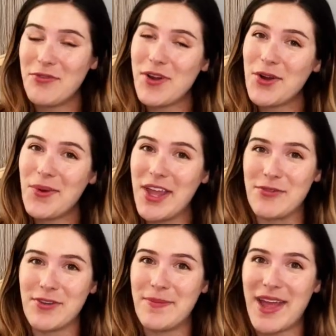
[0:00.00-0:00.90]
far away
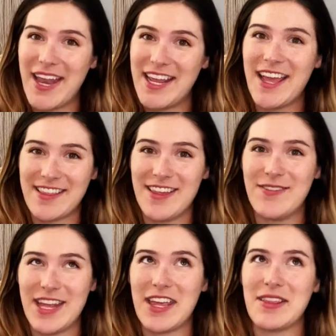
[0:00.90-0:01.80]
from any
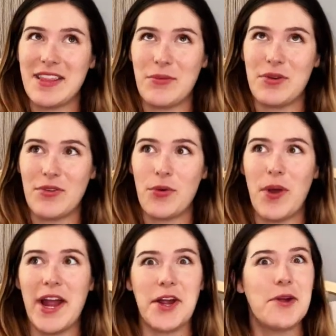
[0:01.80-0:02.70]
activity that would
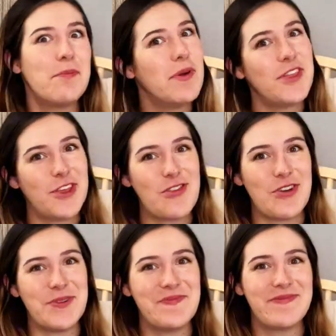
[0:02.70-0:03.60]
require birth
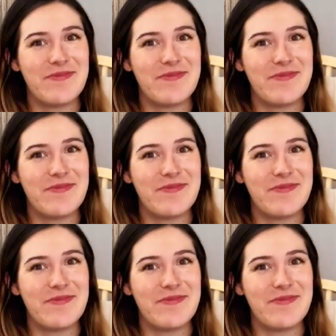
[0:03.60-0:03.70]
control